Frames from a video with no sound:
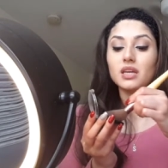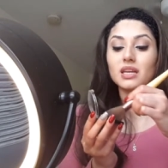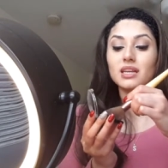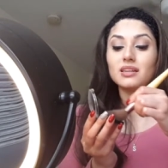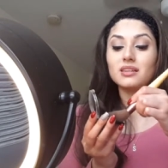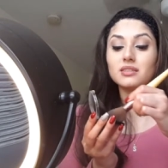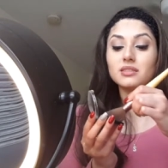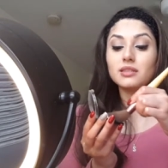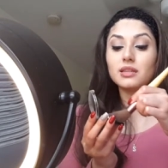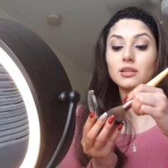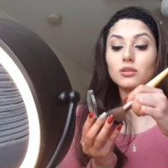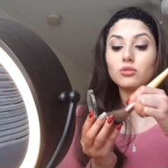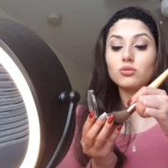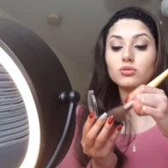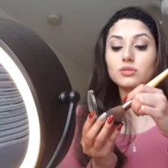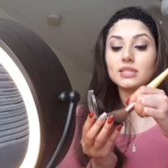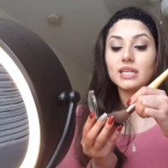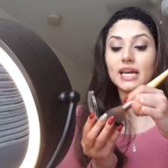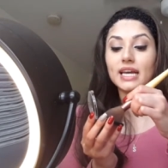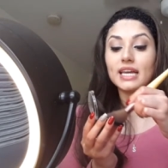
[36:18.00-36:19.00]
It is a little
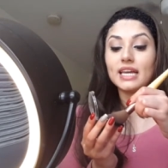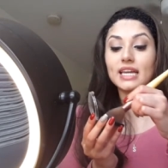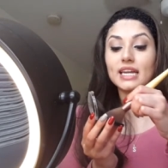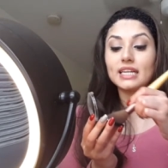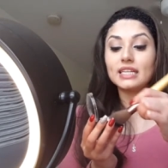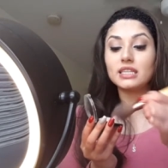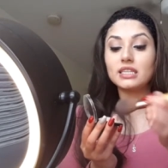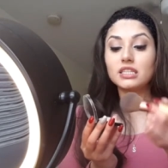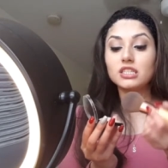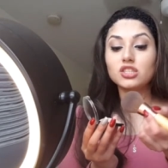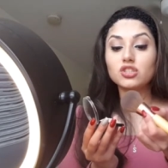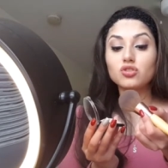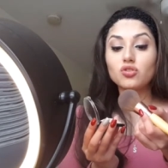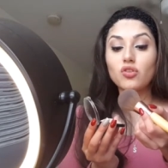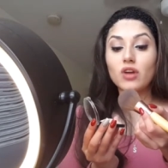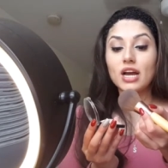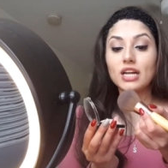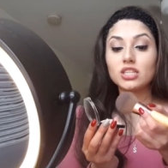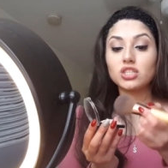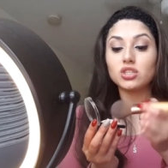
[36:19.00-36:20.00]
tight and I did
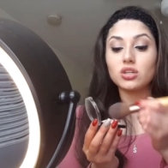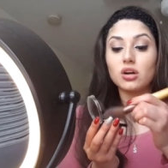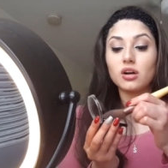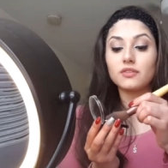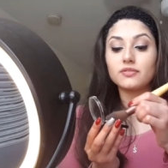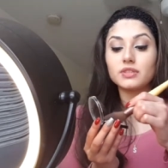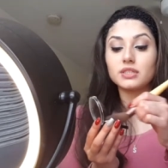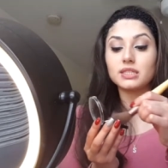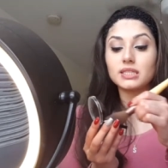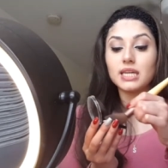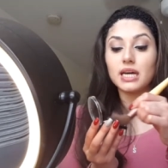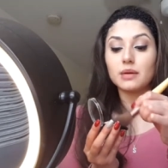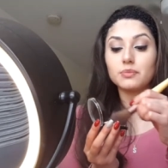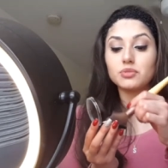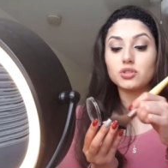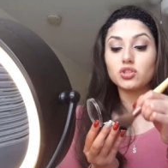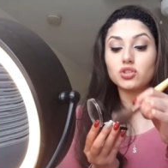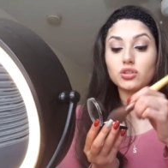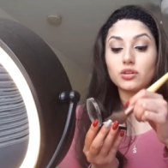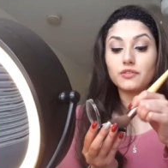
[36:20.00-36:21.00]
scratch off the top
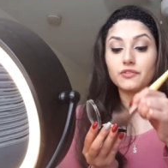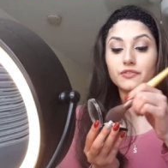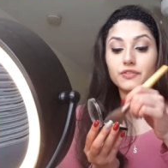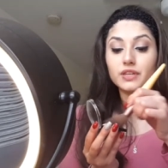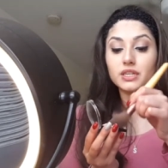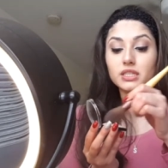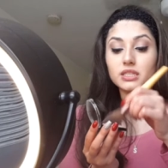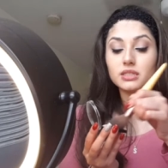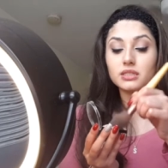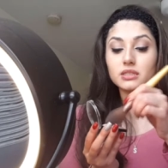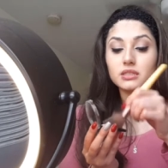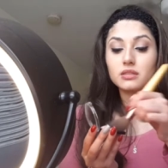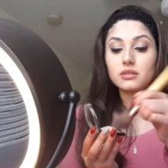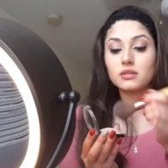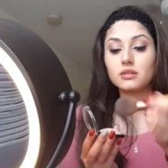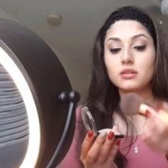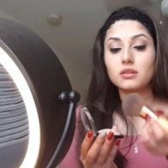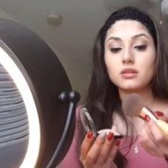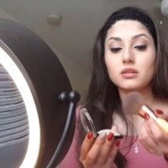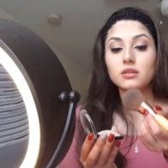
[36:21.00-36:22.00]
surface,
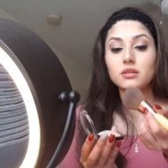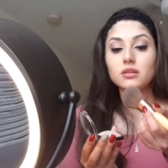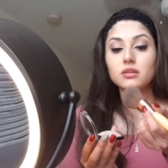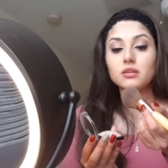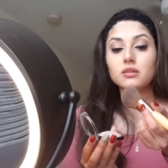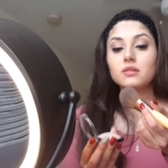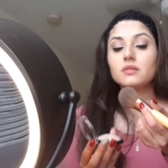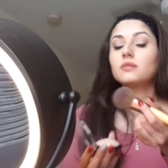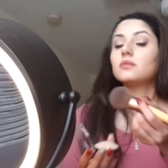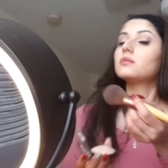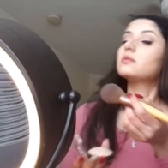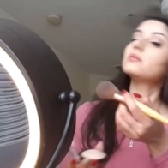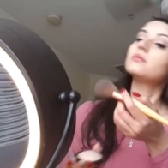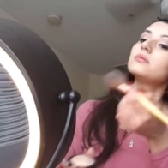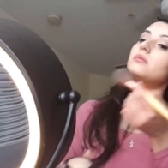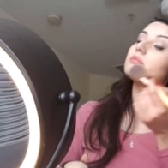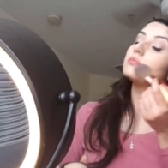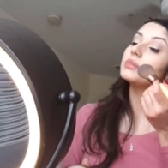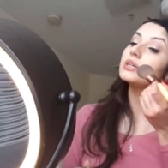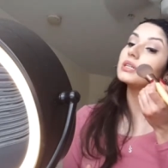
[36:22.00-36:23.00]

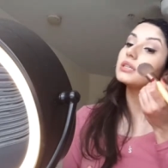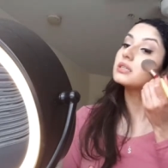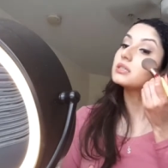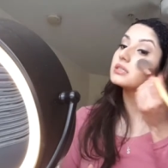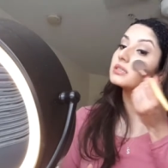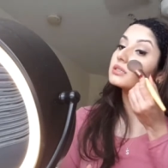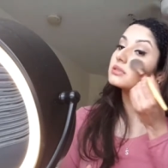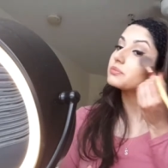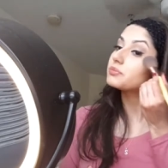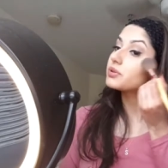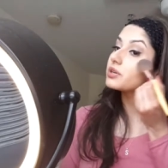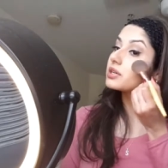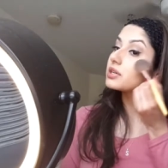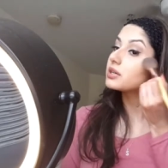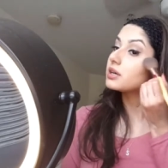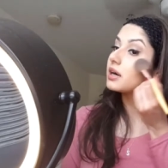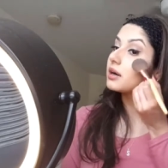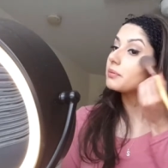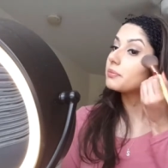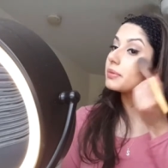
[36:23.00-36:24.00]
but it is pretty
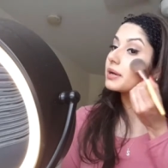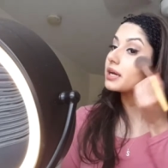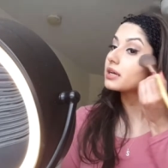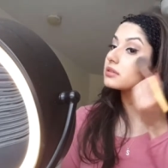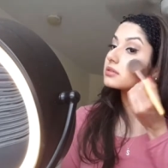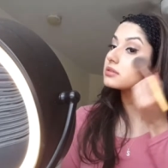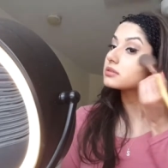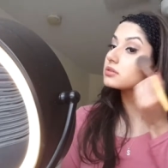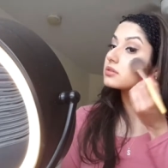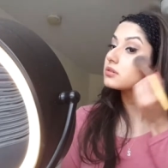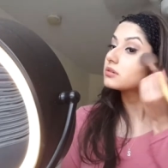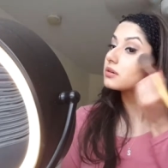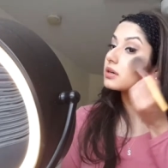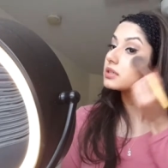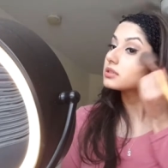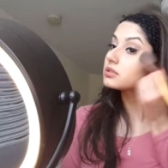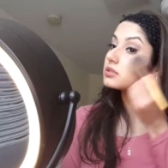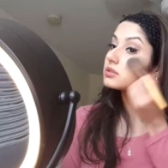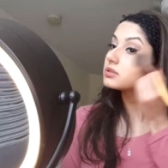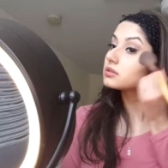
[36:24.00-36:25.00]
compact. So I
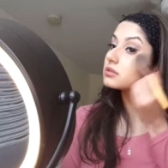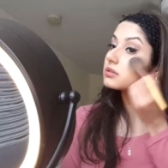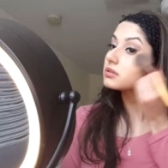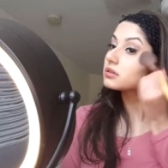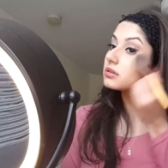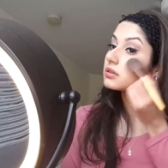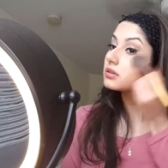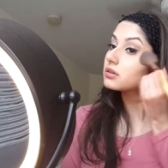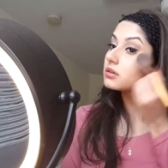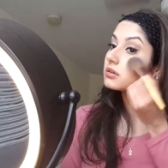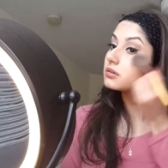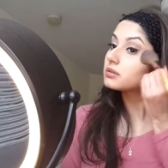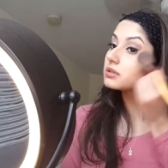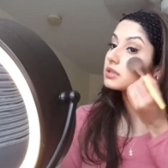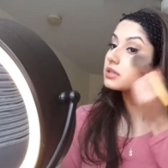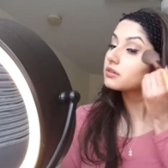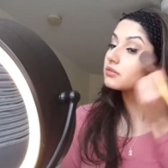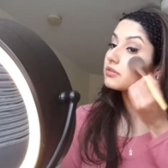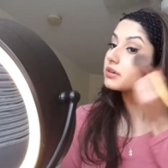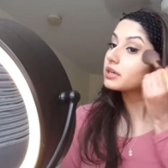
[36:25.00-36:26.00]
just go with
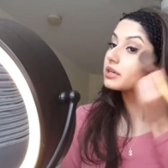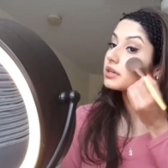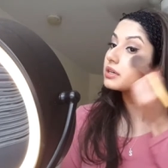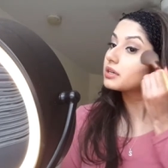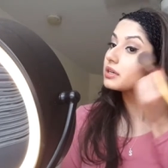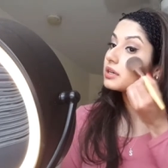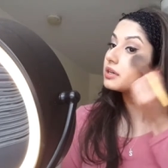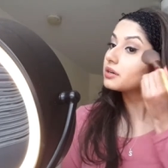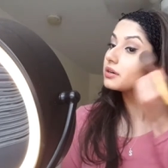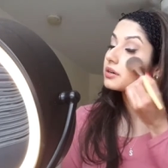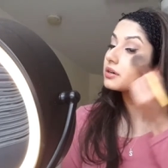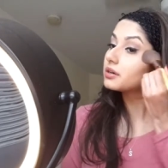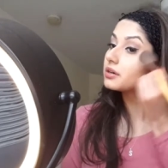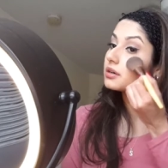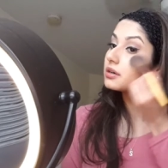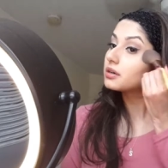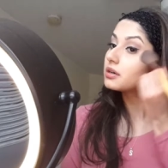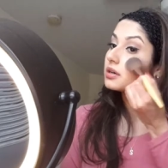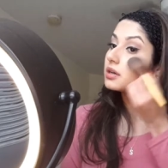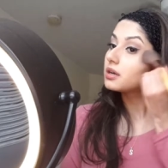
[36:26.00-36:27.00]
it right
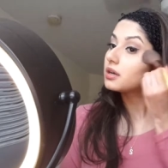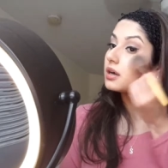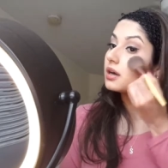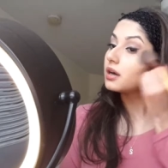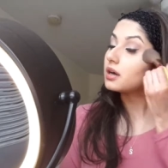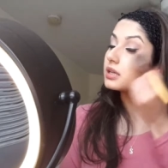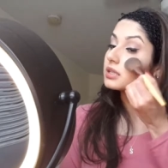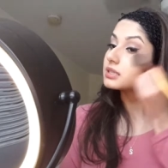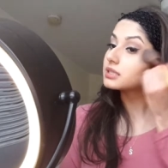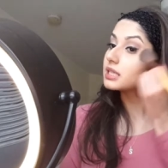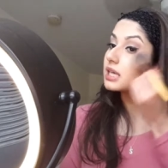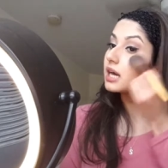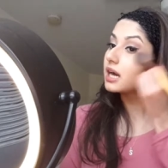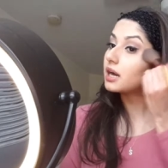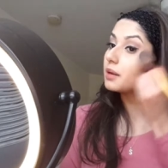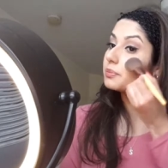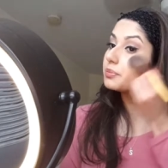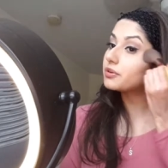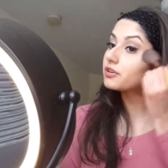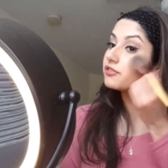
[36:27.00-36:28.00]
here on
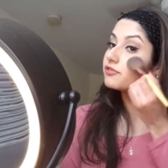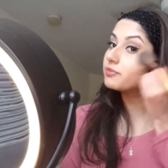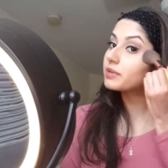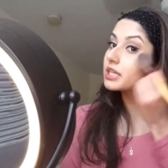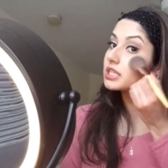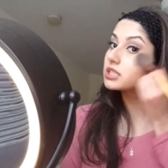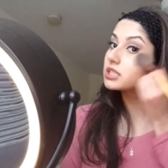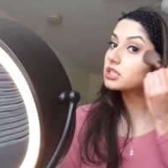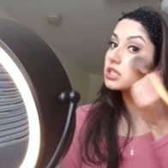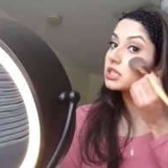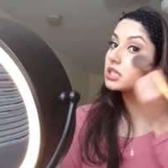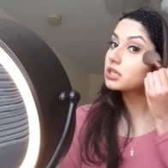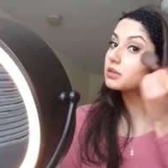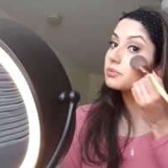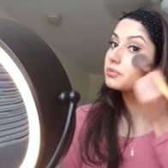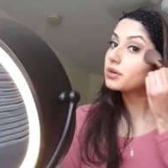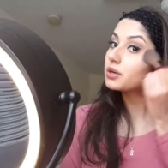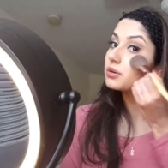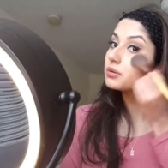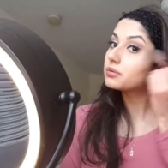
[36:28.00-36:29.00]
top of my
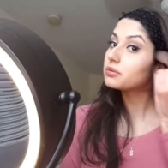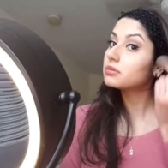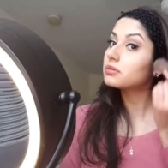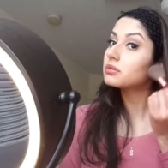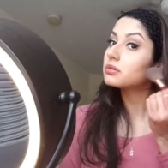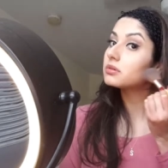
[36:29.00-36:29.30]
cheekbone.